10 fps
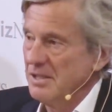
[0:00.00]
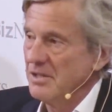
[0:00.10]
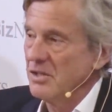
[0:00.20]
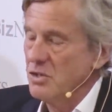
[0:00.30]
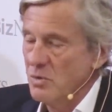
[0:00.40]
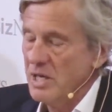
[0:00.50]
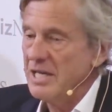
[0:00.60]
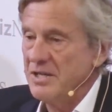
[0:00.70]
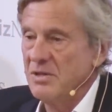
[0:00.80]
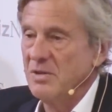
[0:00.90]
You know, you
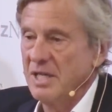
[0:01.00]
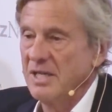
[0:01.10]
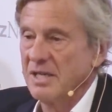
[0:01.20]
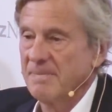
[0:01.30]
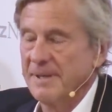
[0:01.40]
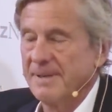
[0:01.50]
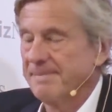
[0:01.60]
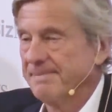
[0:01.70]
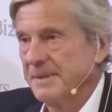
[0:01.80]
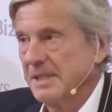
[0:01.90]
really do need a, a,
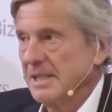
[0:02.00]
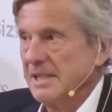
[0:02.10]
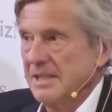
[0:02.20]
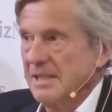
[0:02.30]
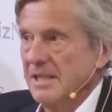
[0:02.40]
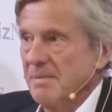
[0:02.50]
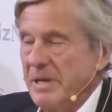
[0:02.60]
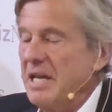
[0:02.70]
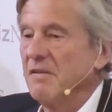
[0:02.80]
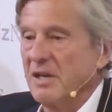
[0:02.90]
a
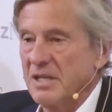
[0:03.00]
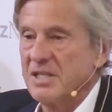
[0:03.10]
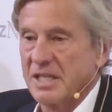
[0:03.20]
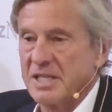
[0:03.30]
benevolent